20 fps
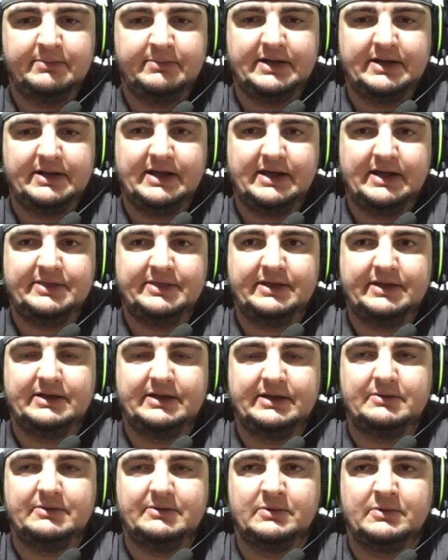but I
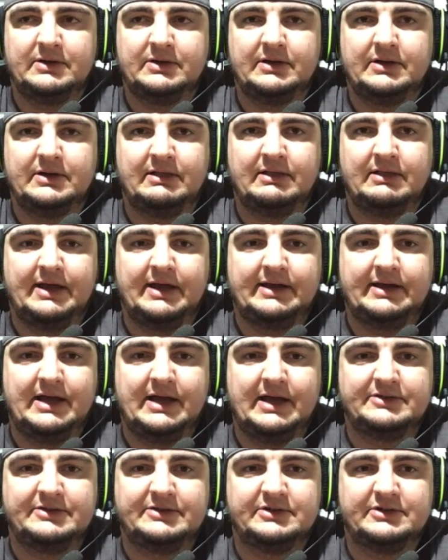think where a lot of
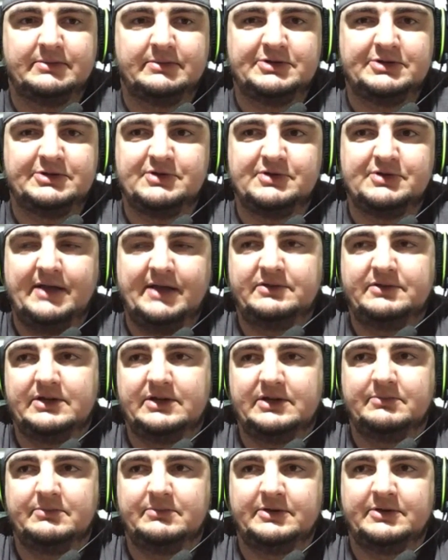guys are going to be drafting
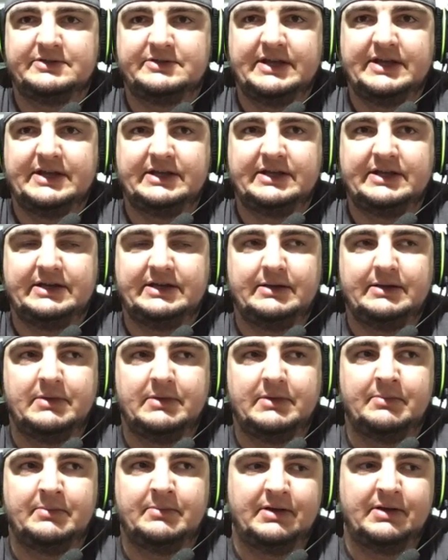him, they're taking
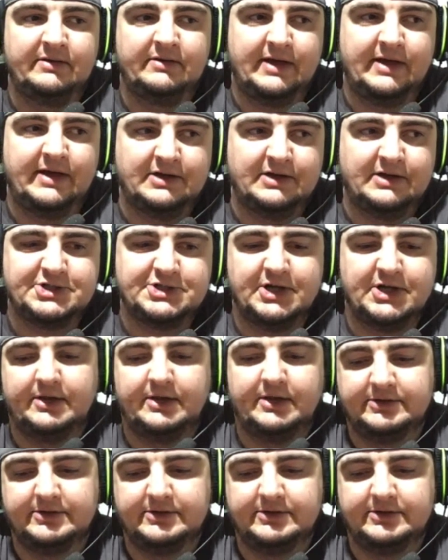him above Alshon.